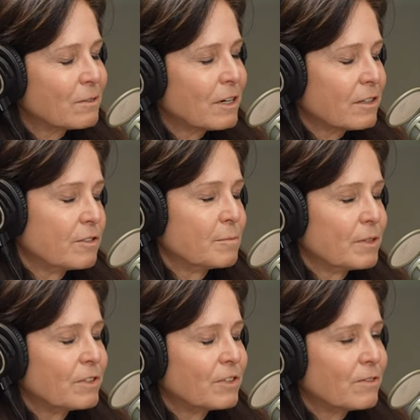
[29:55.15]
or to
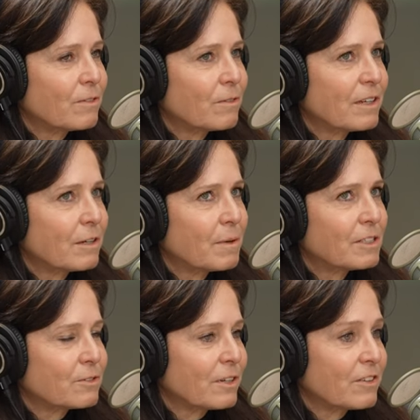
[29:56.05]
build an or
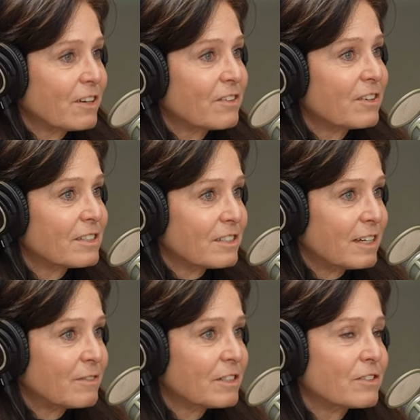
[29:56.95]
enterprise organization
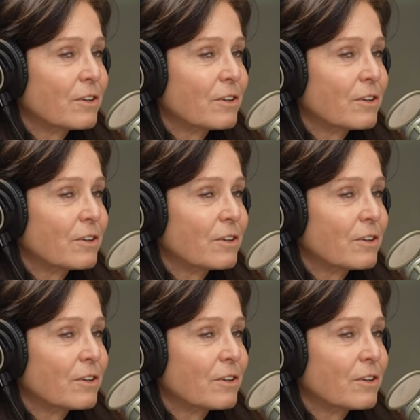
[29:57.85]
inside of it.